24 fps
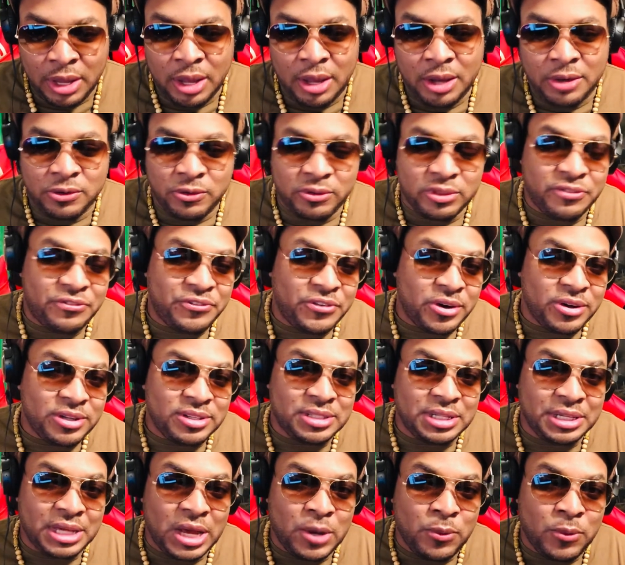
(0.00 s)
Now, the first
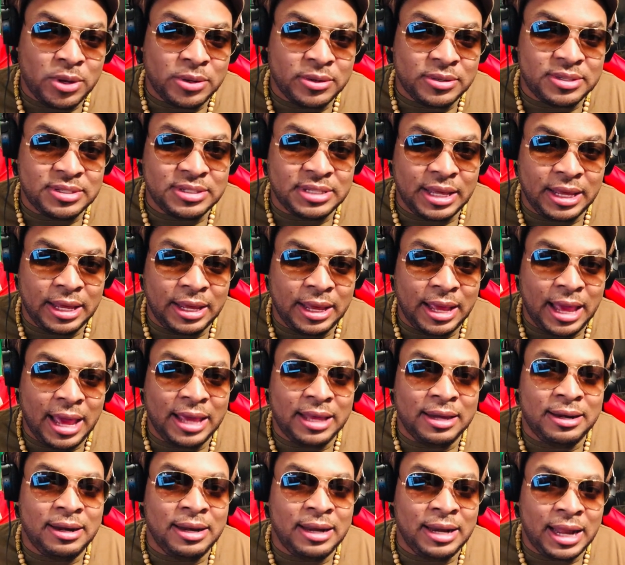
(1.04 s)
thing I want to say, I
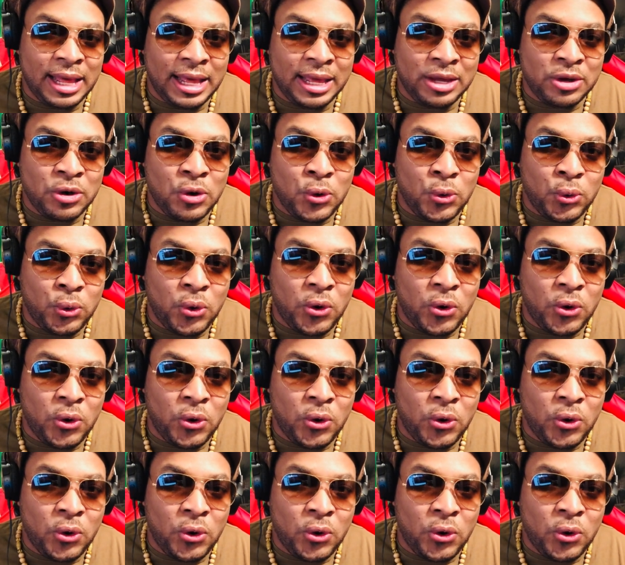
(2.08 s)
like how